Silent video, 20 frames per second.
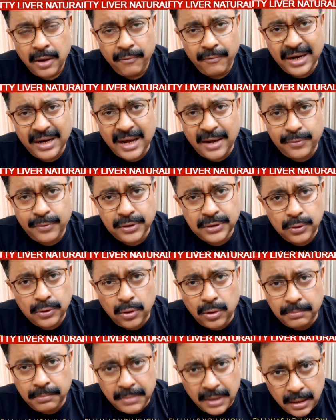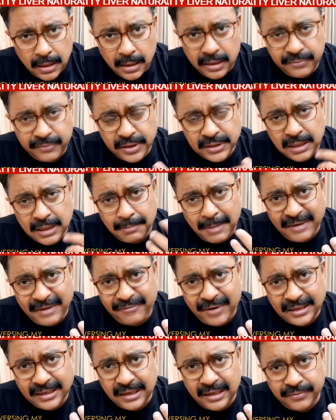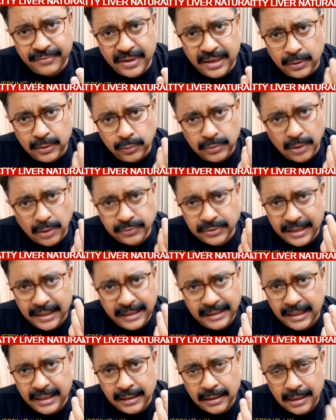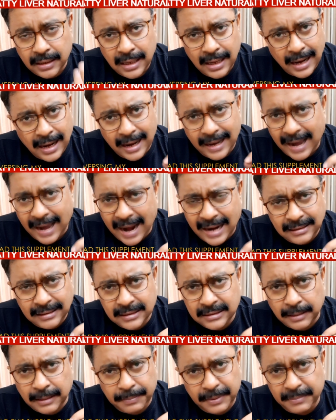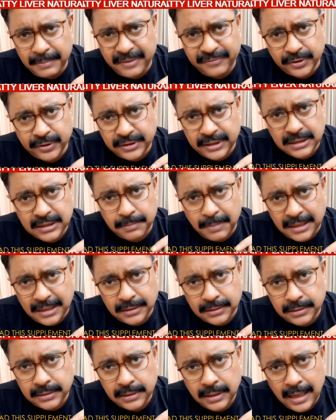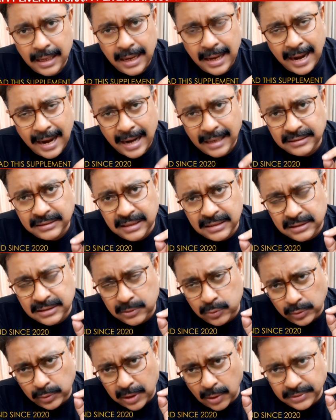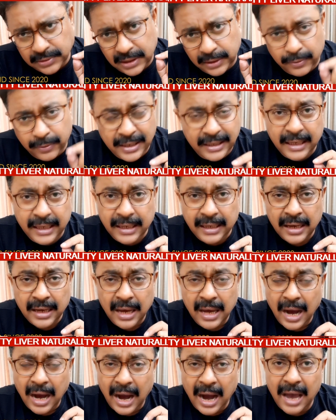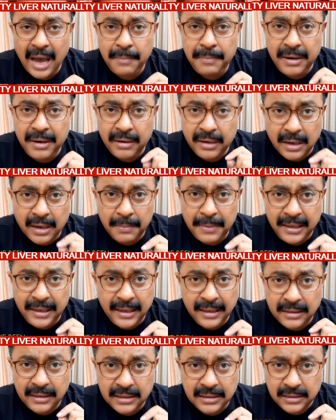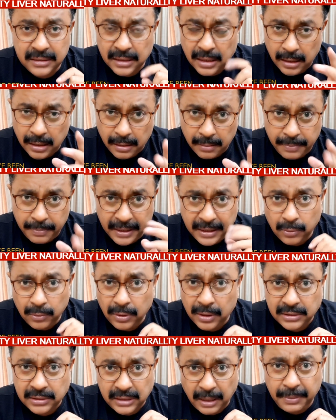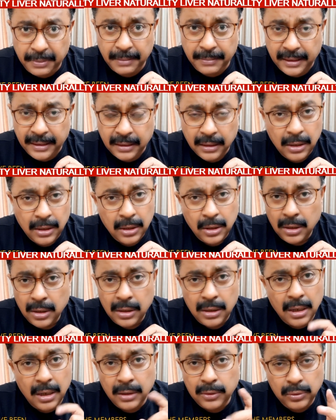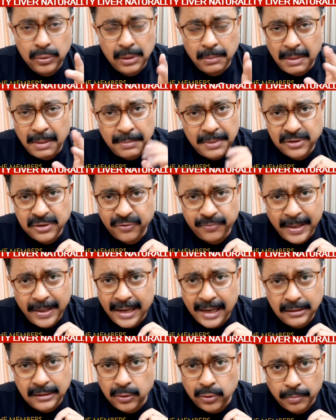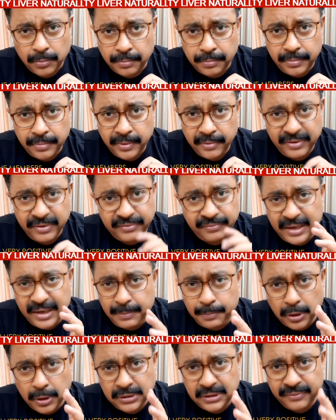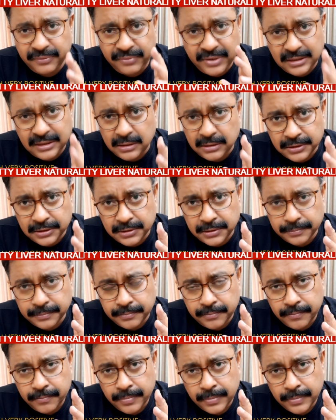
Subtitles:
When I was, you know, reversing my fatty liver in 2018, I had this supplement for 6 months. And since 2020, I have been recommending this particular supplement to the members of my health group with very positive results.